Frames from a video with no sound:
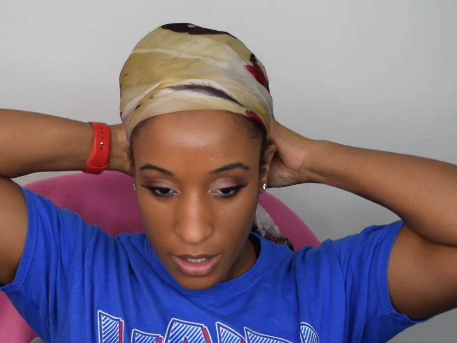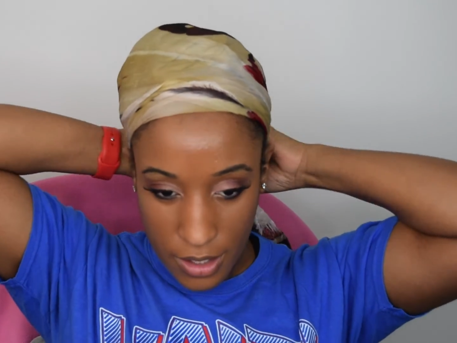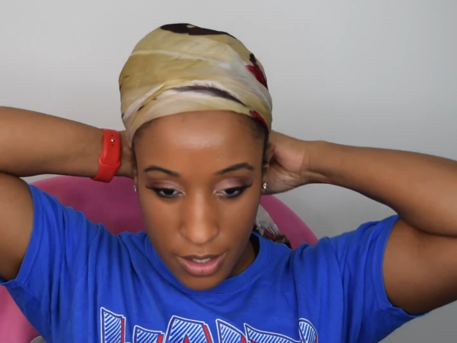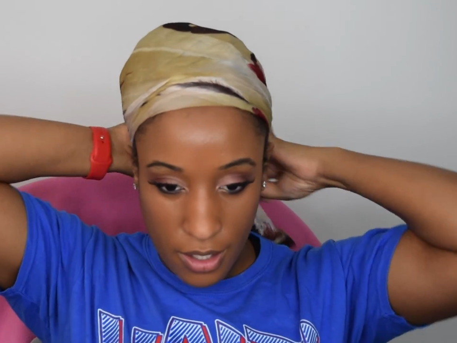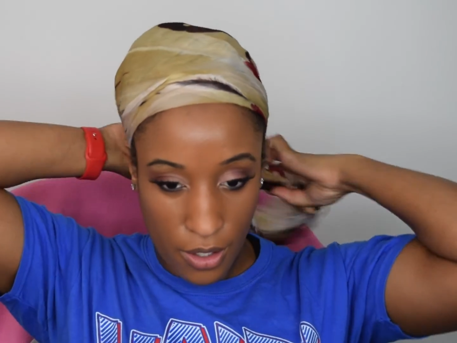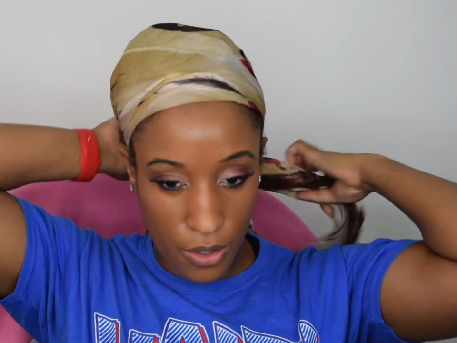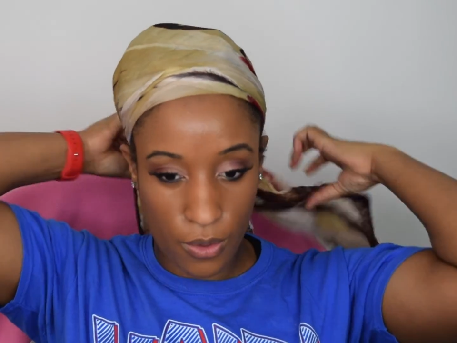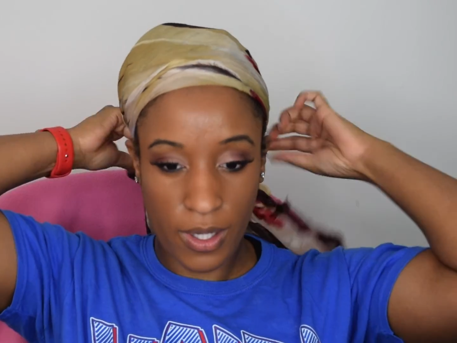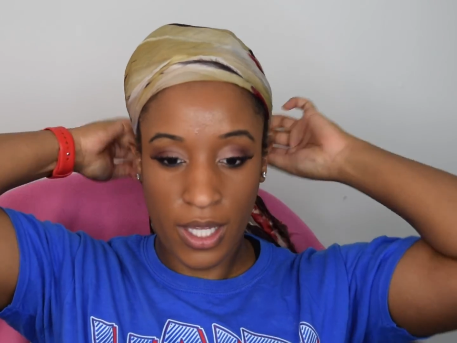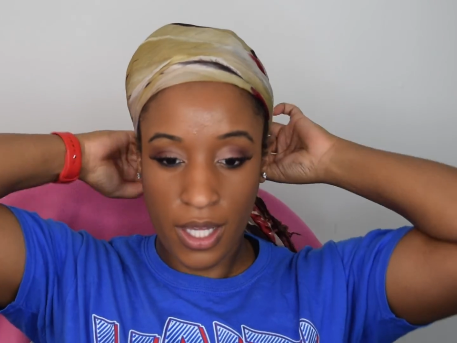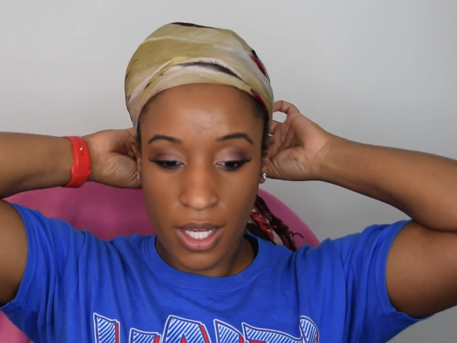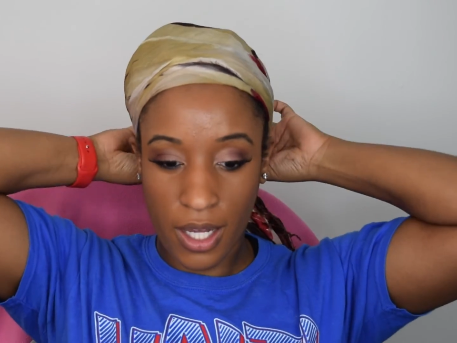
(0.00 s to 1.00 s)
So
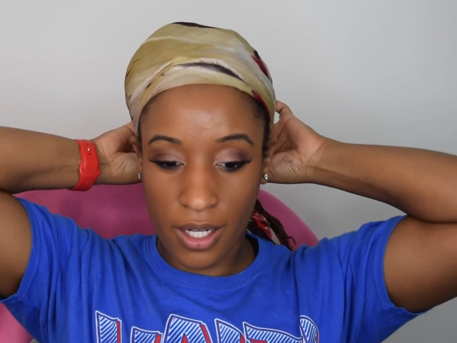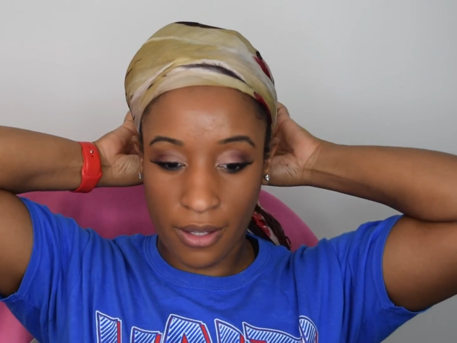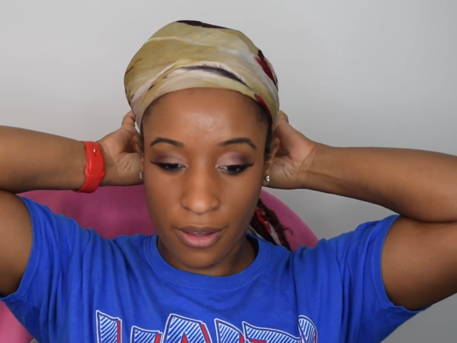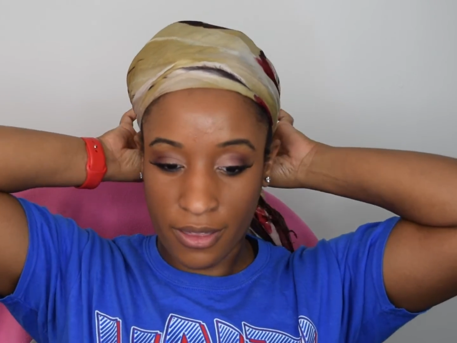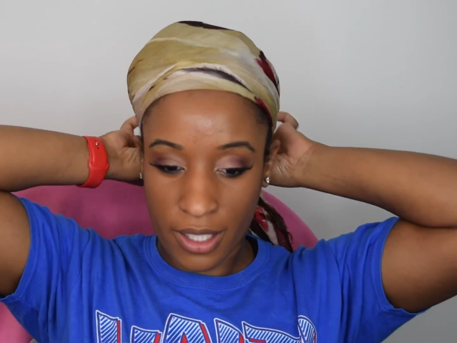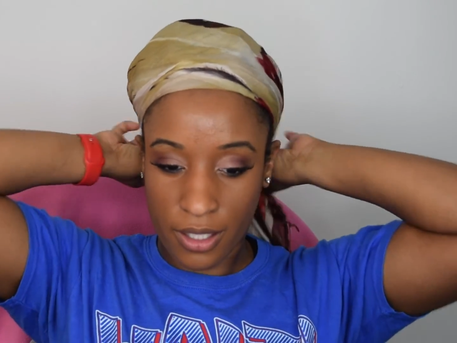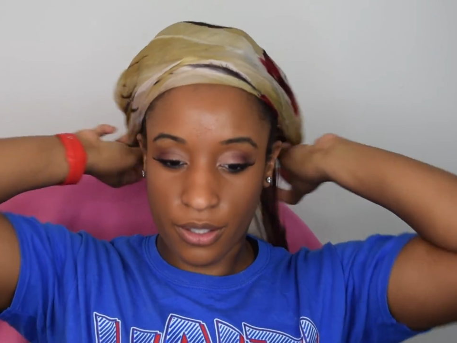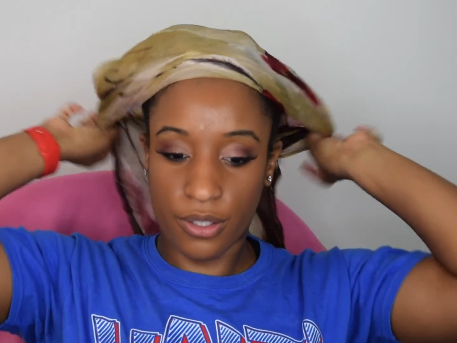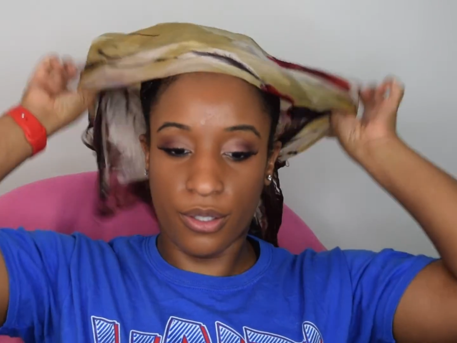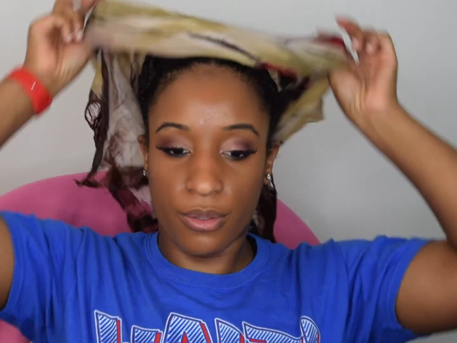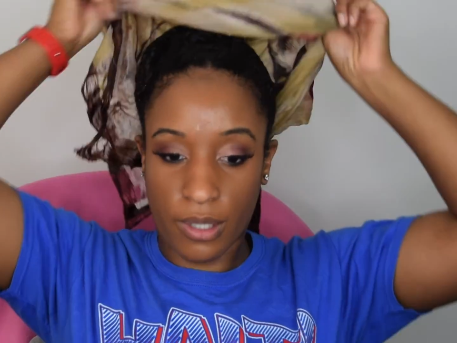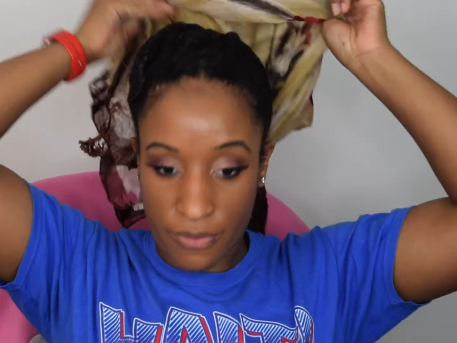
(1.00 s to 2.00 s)
another thing to
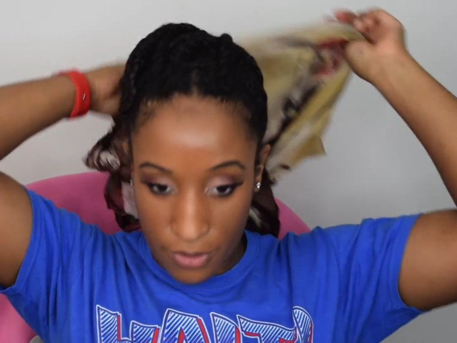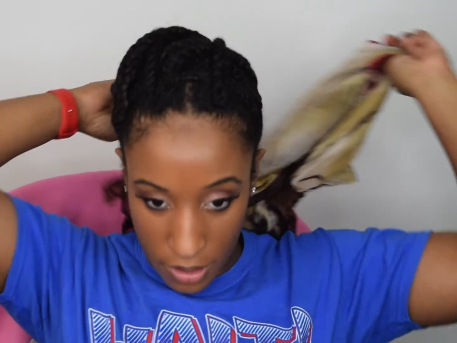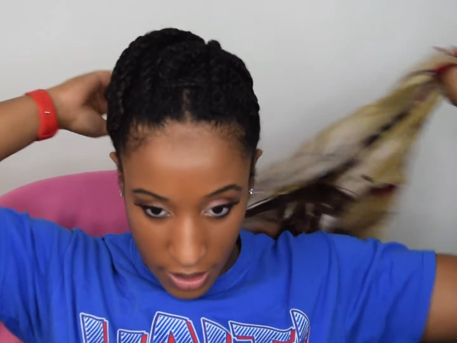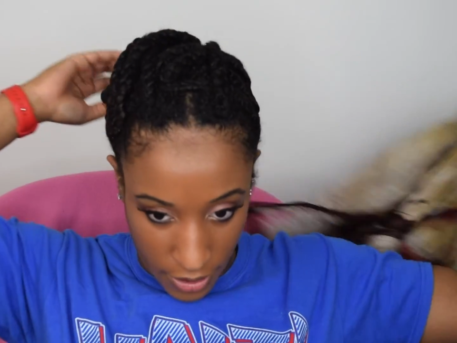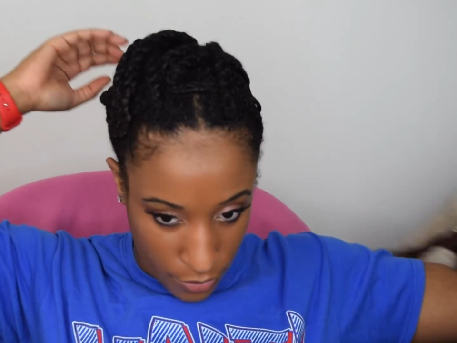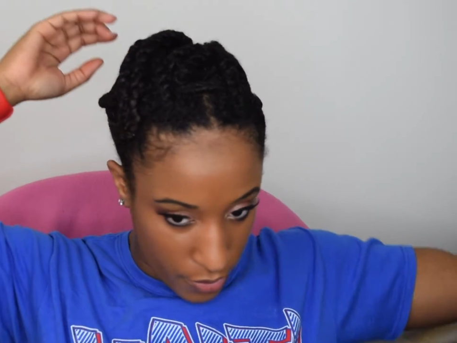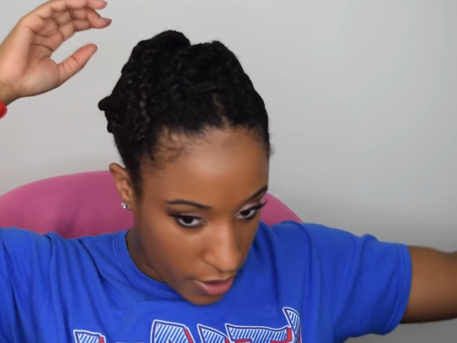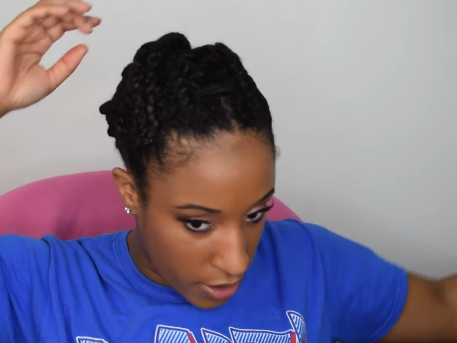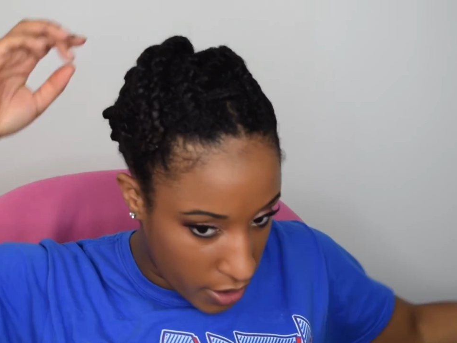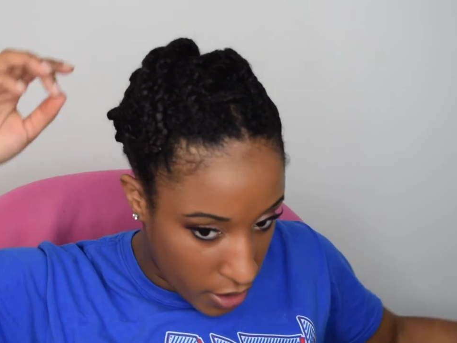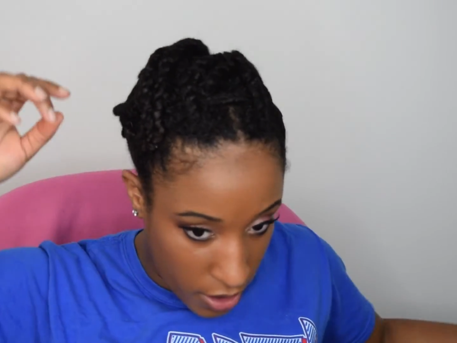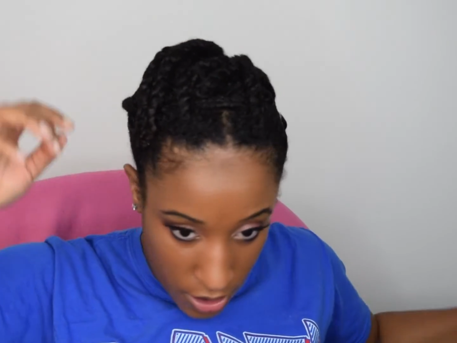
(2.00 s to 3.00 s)
do if you're like
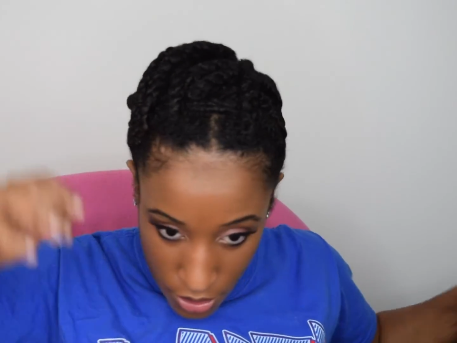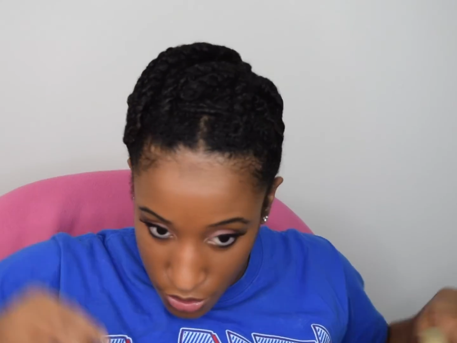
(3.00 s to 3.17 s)
really